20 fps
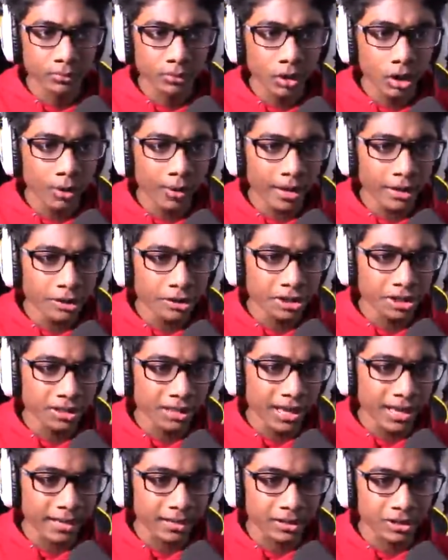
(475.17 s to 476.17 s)
Oh, energy.
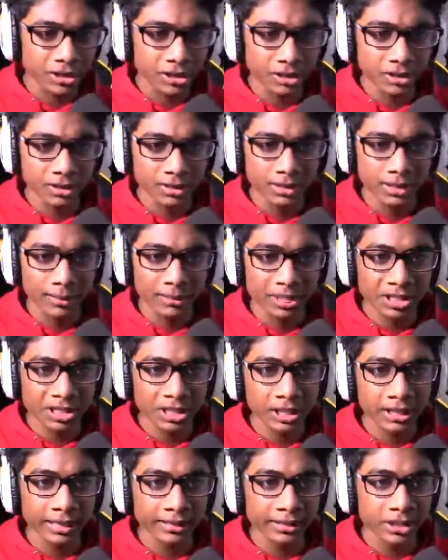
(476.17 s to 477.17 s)
Thanks. Let me just
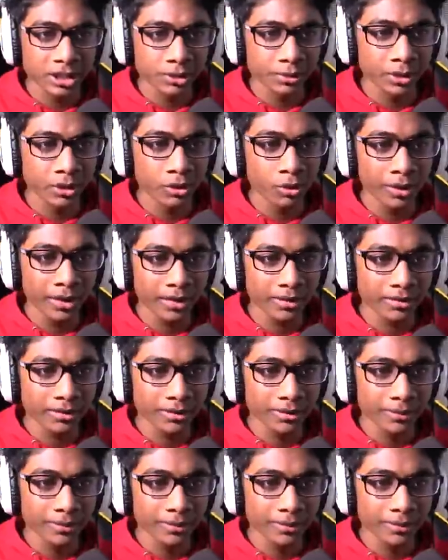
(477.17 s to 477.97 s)
collect this real quick.